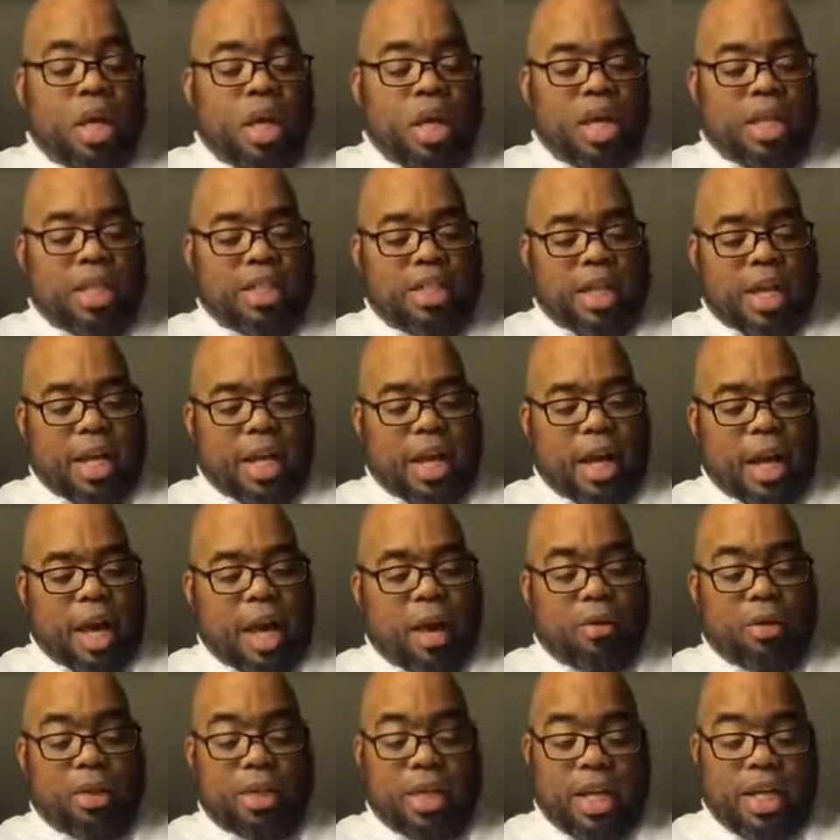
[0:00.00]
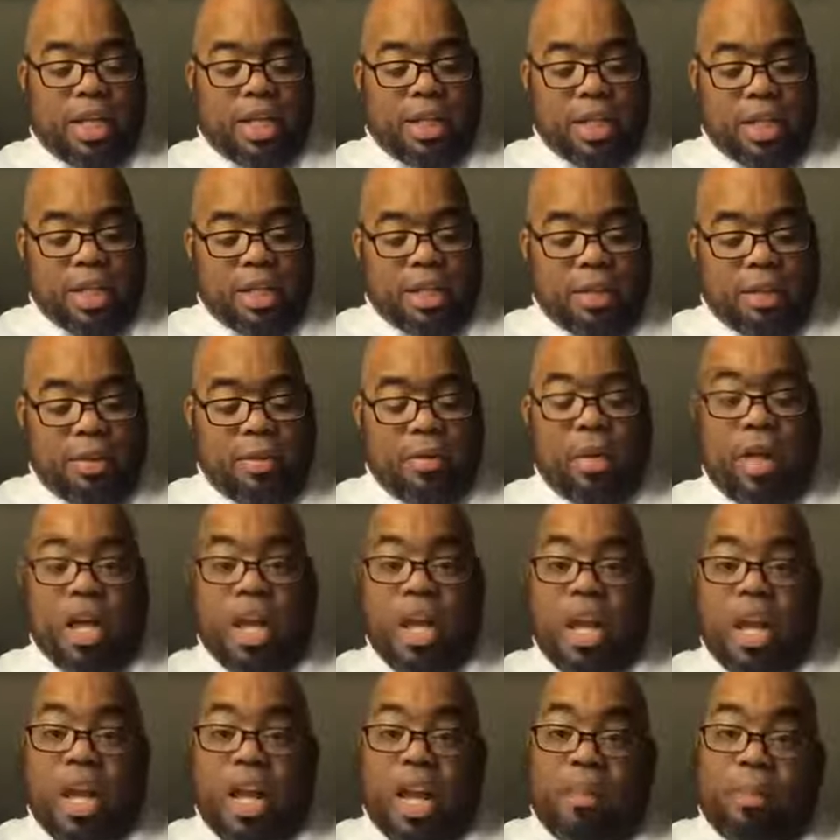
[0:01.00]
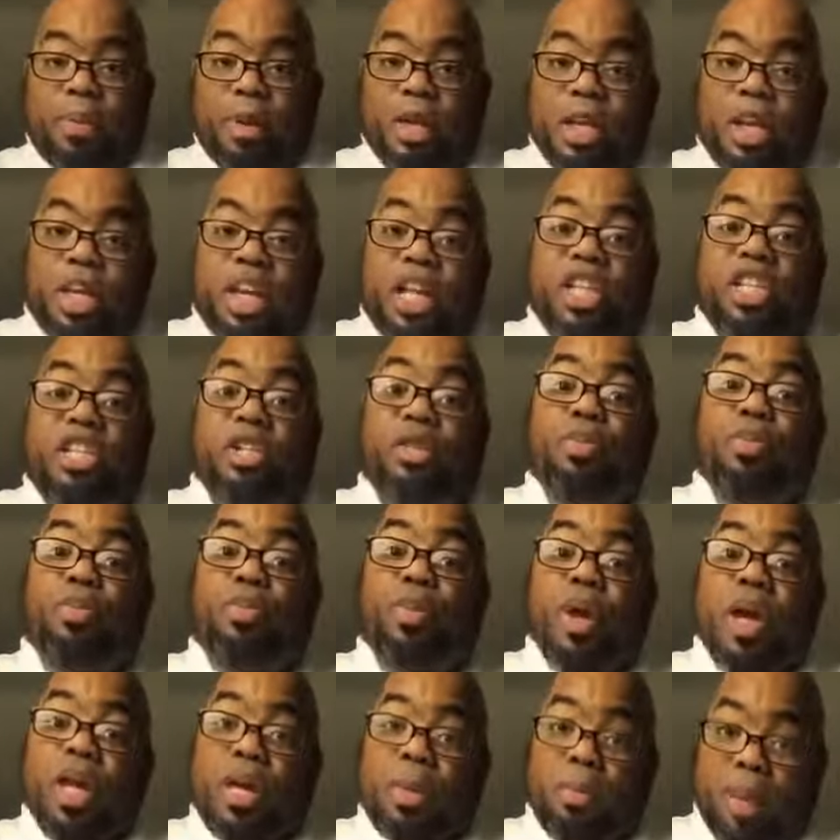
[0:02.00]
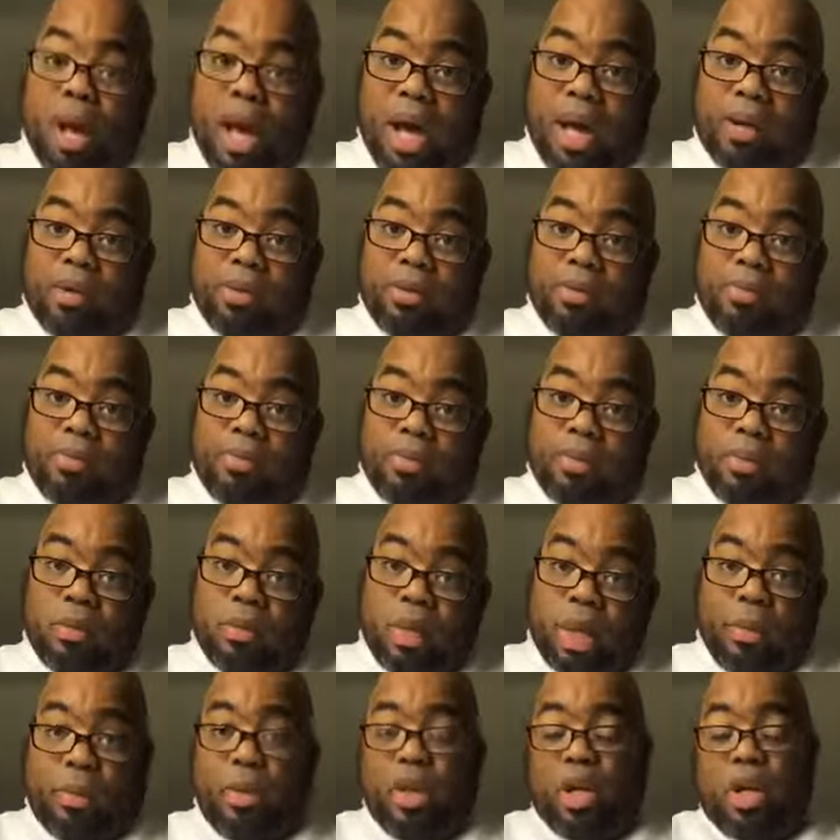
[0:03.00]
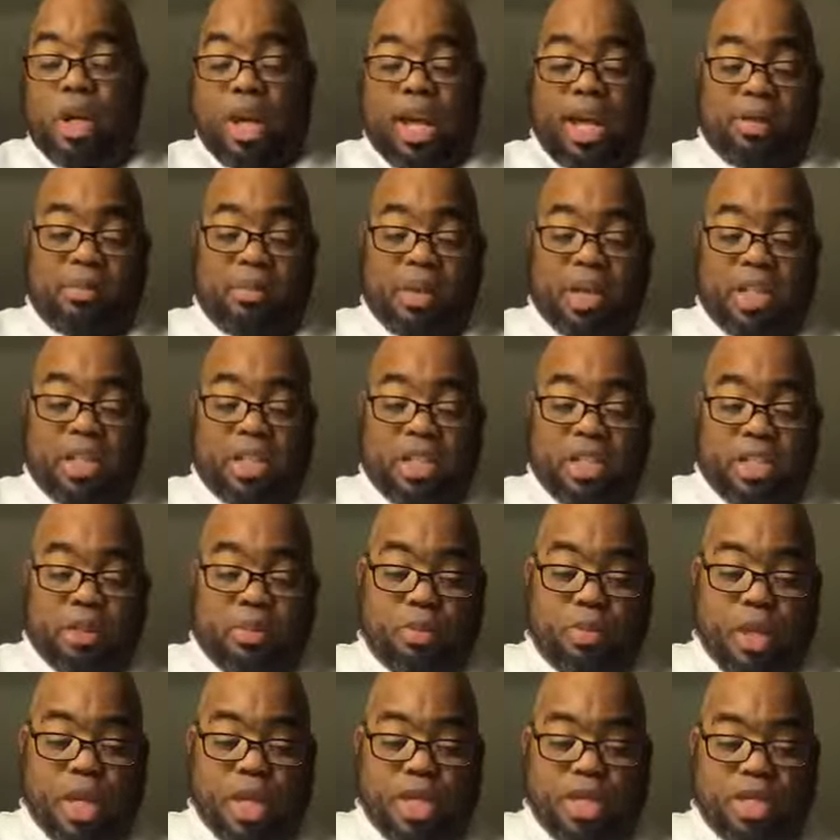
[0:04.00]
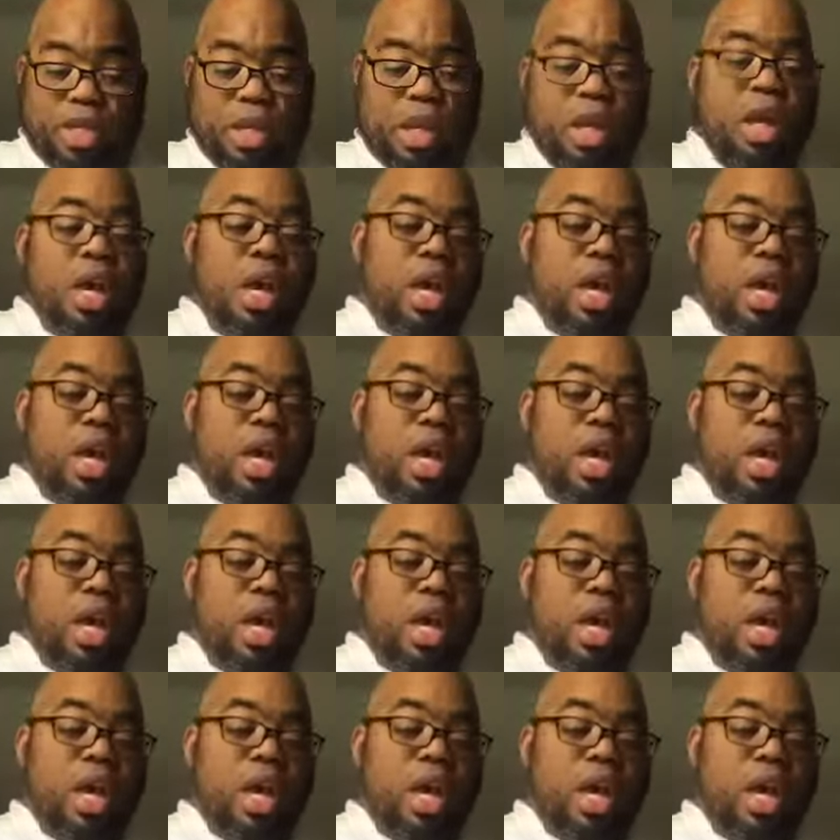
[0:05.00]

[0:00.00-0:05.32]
Is that I would take this and I put it in a spray bottle and put on like basically spritz,